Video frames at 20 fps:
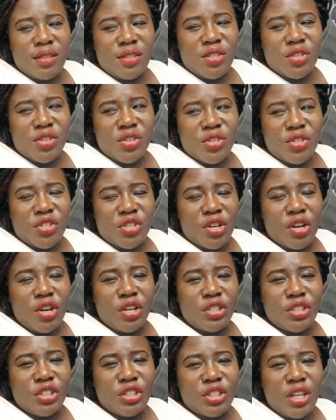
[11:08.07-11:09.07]
to
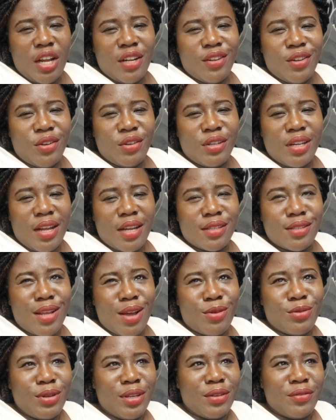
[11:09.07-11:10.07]
church and all that, so
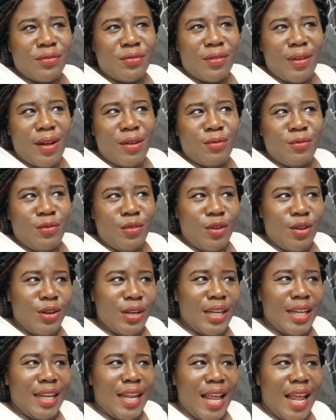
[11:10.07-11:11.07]
I could have
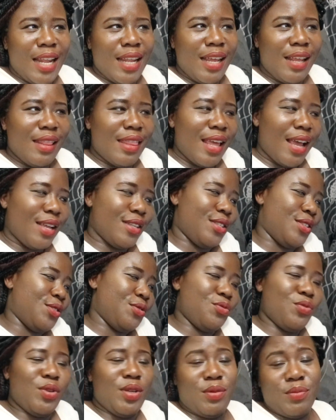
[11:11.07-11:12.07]
vlogged and added that
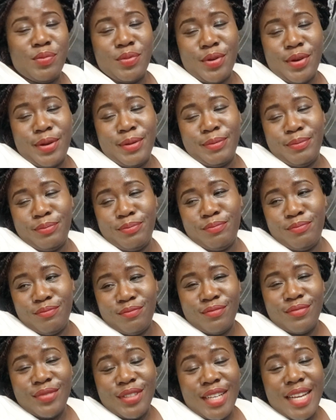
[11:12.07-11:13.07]
to it, but
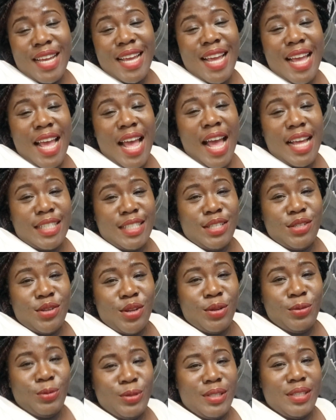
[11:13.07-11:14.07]
I didn't
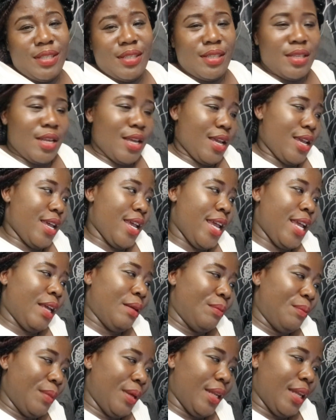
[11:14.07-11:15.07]
know it was
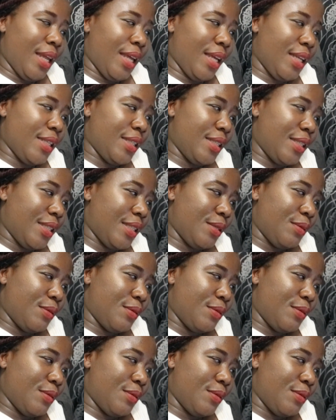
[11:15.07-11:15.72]
8 minutes.